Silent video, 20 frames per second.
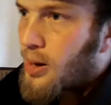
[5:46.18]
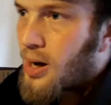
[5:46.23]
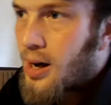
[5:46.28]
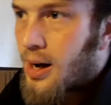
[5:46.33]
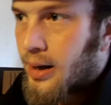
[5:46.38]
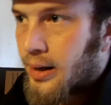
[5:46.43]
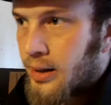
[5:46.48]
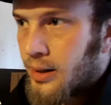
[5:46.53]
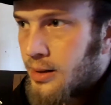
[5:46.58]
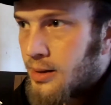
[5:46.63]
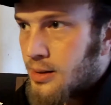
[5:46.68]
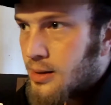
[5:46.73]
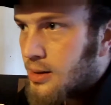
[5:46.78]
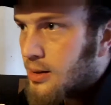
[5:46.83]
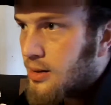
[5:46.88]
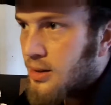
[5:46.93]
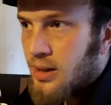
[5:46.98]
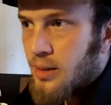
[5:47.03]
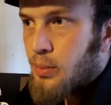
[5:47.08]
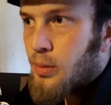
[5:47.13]

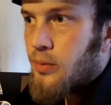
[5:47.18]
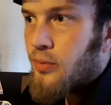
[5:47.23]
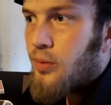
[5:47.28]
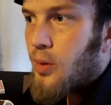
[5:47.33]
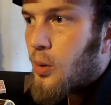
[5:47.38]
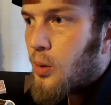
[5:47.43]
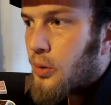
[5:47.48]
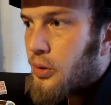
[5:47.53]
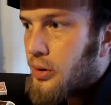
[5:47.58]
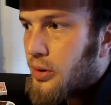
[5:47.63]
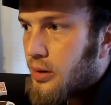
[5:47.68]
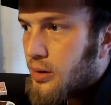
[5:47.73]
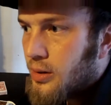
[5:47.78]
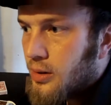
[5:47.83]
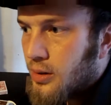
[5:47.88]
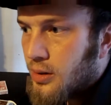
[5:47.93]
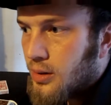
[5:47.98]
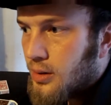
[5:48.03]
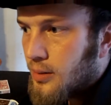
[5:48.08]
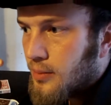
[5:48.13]
pockets, zipper
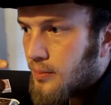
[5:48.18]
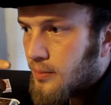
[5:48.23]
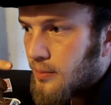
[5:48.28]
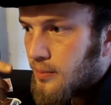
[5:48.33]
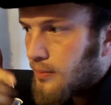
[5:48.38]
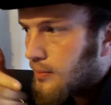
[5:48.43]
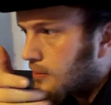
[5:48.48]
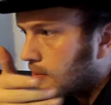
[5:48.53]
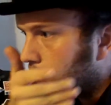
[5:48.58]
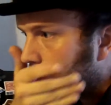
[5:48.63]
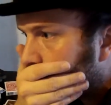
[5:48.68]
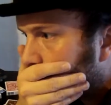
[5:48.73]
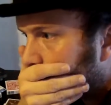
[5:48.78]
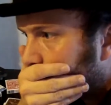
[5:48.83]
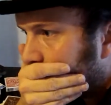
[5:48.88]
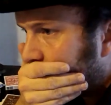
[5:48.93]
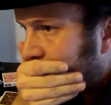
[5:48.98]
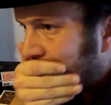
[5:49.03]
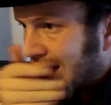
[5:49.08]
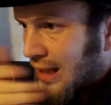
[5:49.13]
folders,
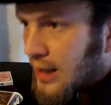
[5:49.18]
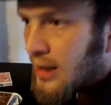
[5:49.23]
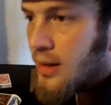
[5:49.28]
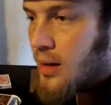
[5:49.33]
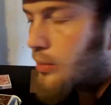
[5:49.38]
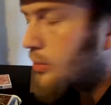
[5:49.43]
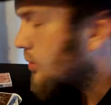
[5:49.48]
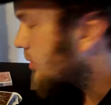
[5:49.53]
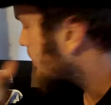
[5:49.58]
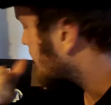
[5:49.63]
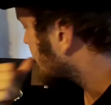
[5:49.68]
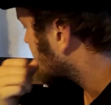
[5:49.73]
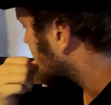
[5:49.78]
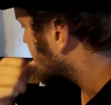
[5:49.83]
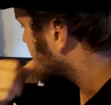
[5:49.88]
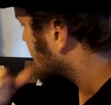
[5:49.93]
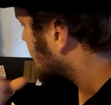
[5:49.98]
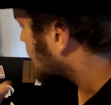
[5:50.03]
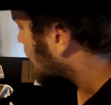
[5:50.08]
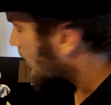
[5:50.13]
any number of things.
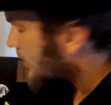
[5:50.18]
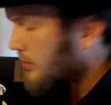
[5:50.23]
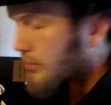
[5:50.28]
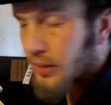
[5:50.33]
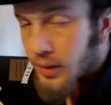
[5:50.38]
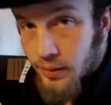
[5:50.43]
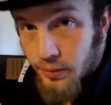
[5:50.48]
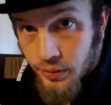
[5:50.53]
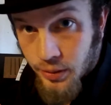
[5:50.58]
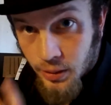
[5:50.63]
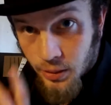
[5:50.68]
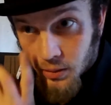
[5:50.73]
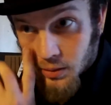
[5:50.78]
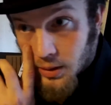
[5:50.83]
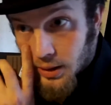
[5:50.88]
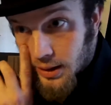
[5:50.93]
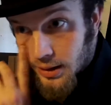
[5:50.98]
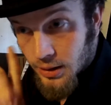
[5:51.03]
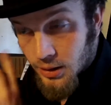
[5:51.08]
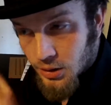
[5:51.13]
There's quite a bit of few
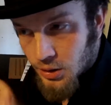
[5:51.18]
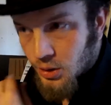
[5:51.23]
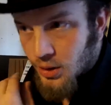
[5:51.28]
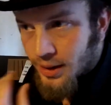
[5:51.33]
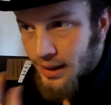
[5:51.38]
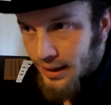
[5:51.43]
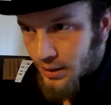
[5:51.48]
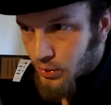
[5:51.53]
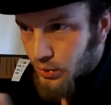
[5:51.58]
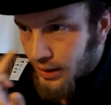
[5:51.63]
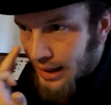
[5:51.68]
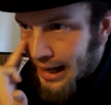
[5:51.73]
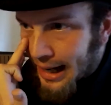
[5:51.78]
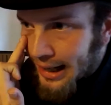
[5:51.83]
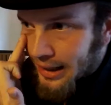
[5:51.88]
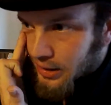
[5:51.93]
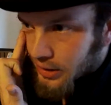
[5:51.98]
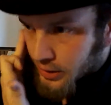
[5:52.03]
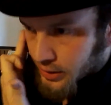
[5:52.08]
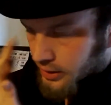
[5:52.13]
things that you can actually
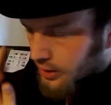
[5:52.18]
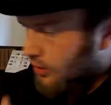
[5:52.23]
add to your